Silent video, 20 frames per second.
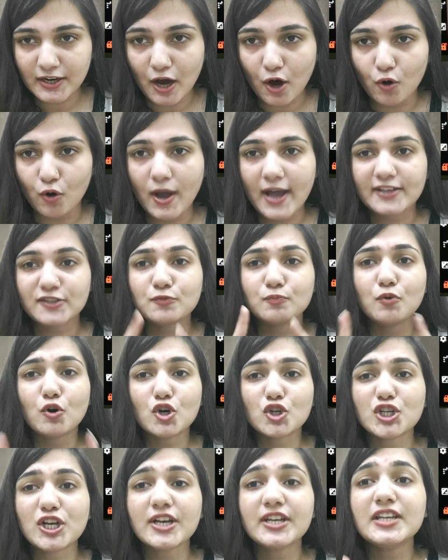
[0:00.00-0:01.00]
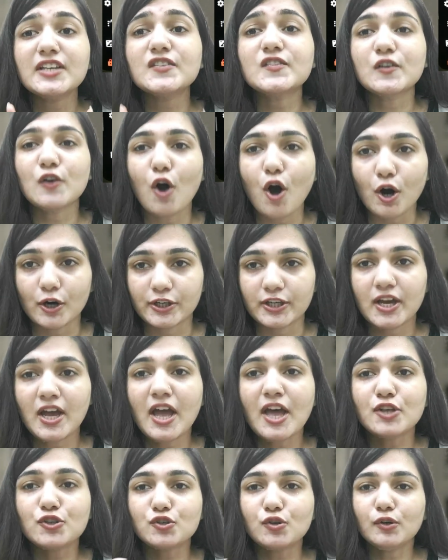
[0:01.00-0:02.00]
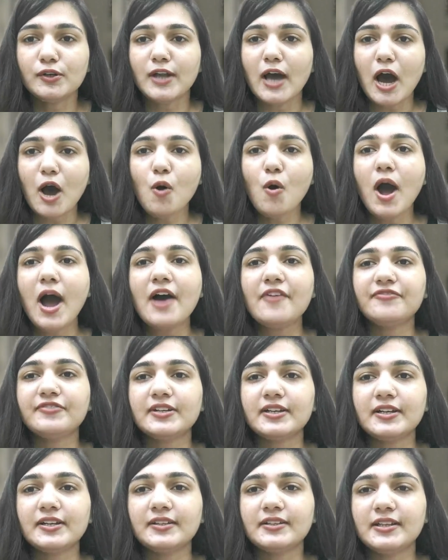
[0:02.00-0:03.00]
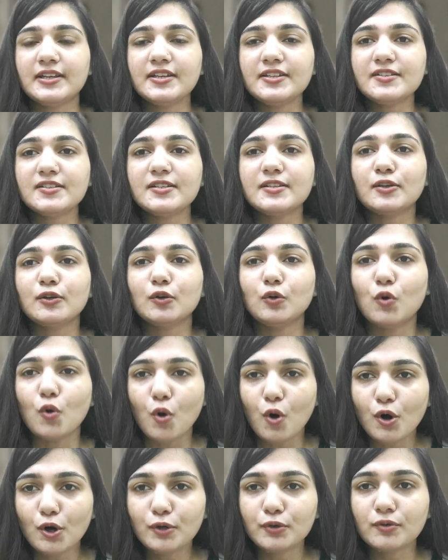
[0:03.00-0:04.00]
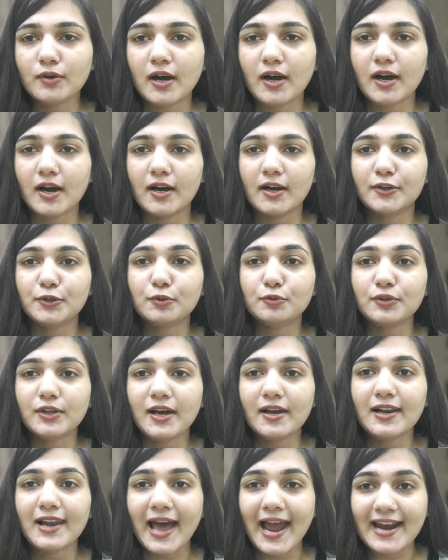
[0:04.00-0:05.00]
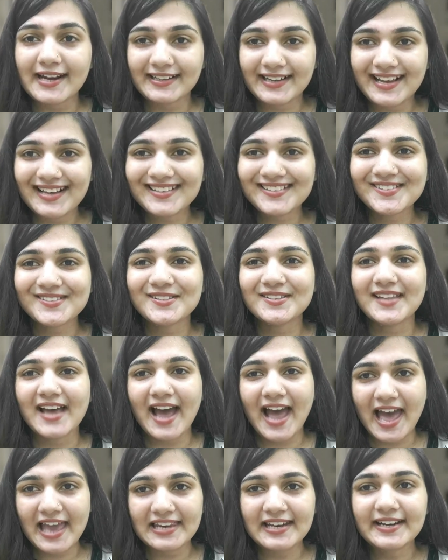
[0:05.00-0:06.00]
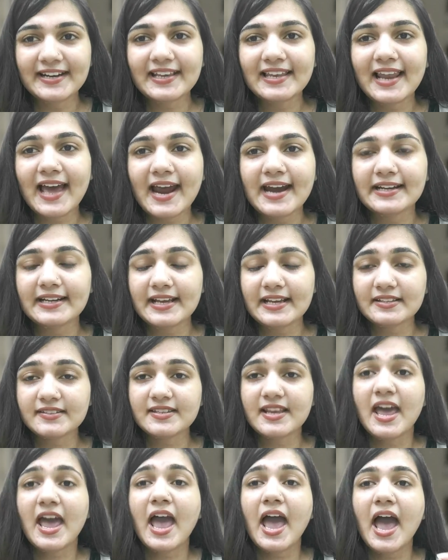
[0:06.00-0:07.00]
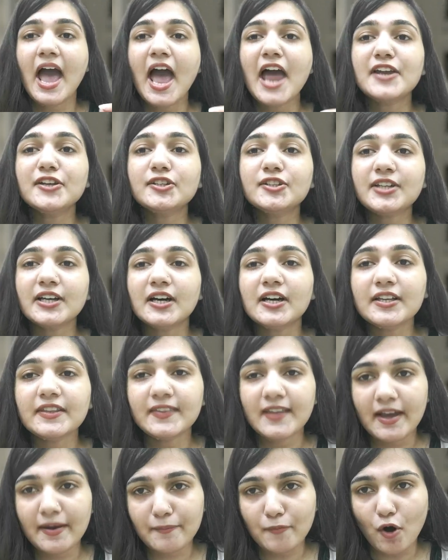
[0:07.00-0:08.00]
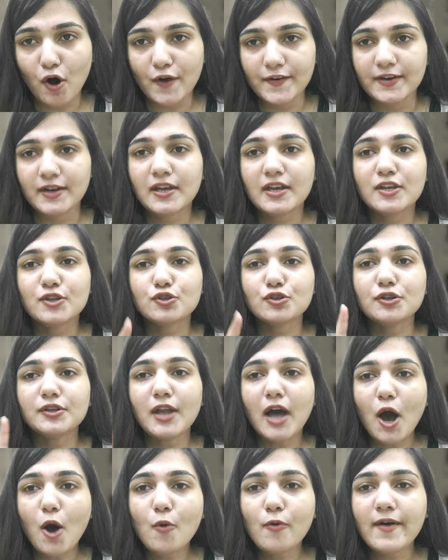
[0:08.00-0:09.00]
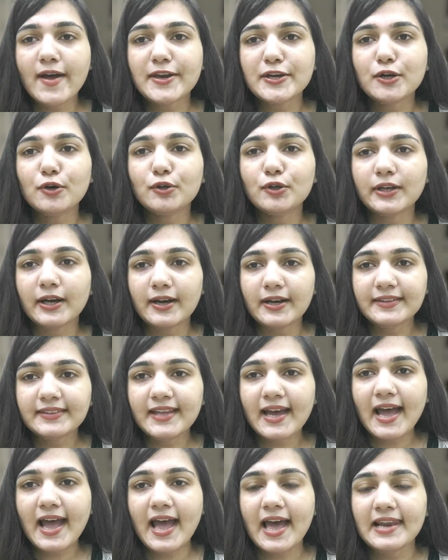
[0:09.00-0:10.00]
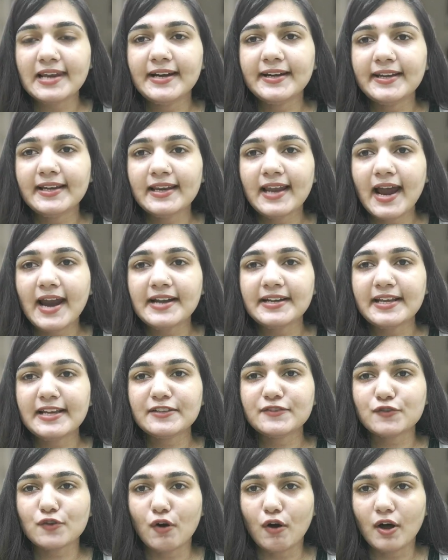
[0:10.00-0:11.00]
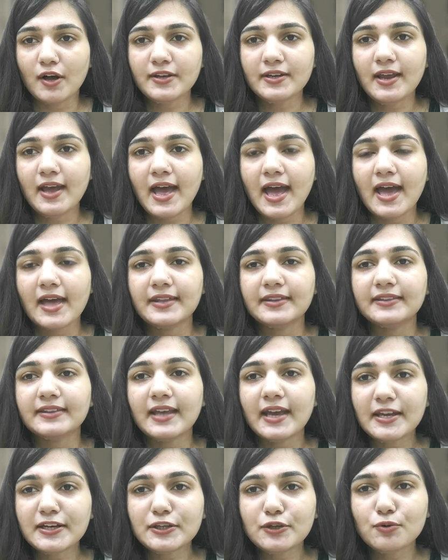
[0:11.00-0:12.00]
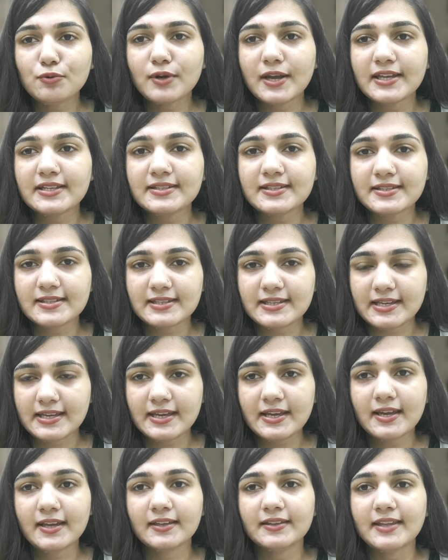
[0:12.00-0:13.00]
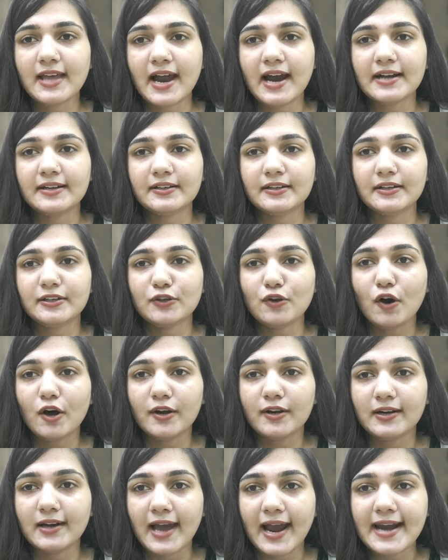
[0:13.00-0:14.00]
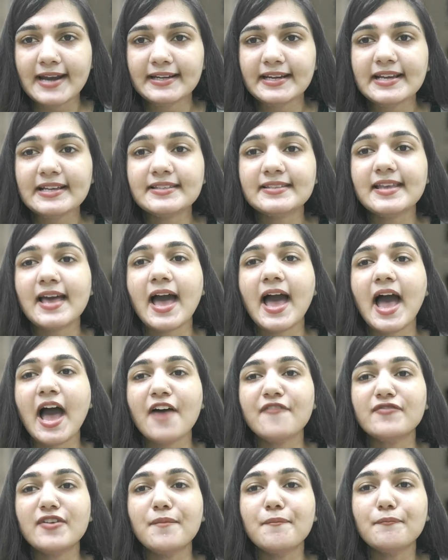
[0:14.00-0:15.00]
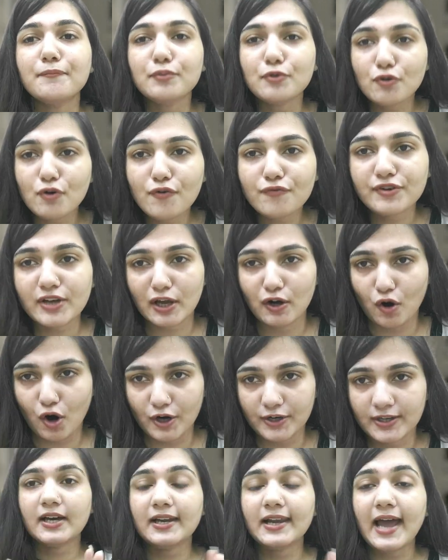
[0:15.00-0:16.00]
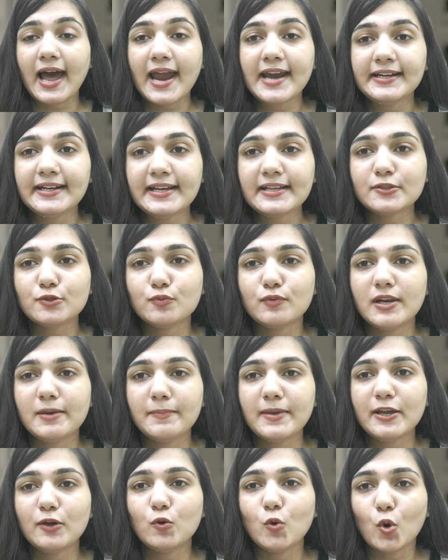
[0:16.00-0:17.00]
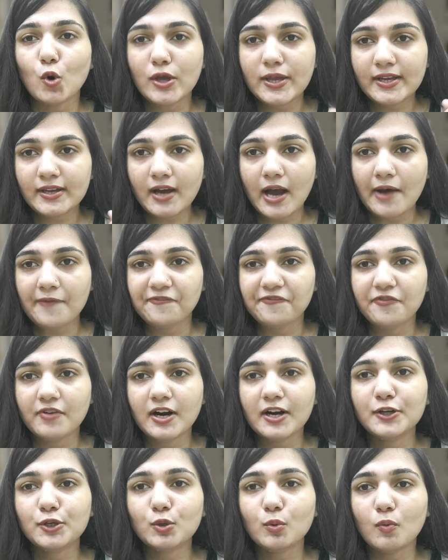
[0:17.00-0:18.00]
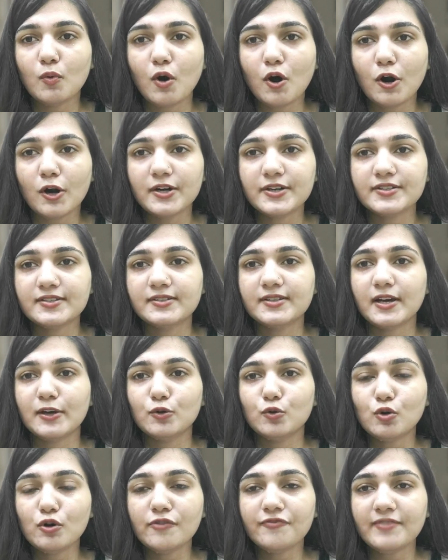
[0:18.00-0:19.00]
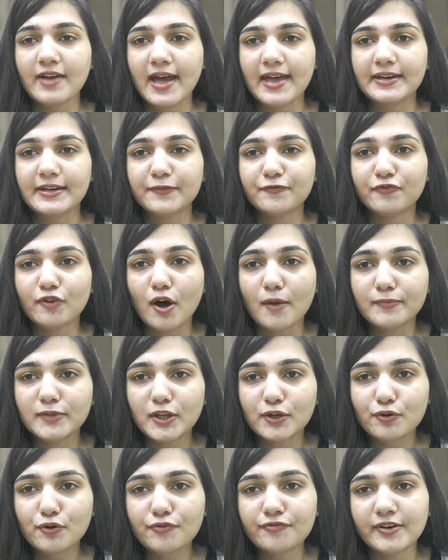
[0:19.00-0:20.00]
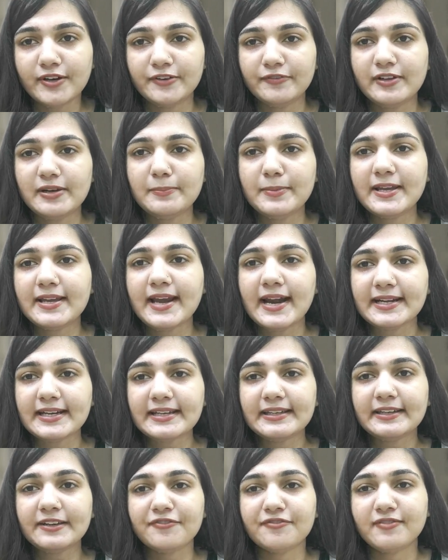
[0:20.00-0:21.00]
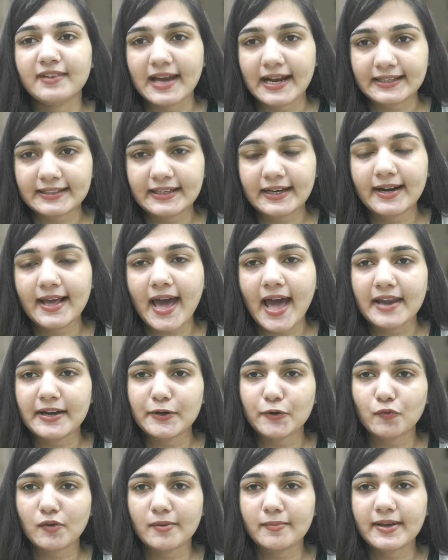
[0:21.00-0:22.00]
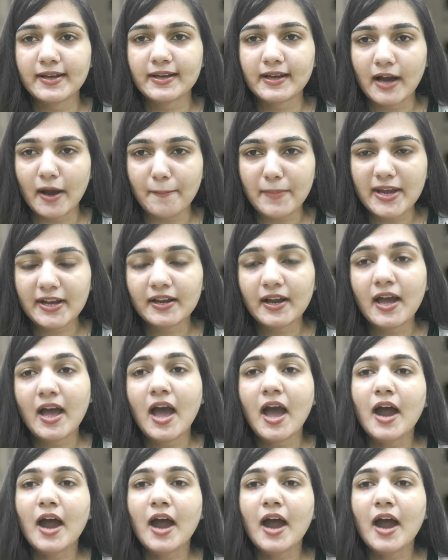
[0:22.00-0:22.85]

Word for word: now exposure is locked so now after this go uh, to the lightings the led lightings and turn them on so now when you turn the led lightings on and then you can see that your lightings have improved a lot the lightings will be going upward towards the roof and it from the roof it will be getting reflected and it will be coming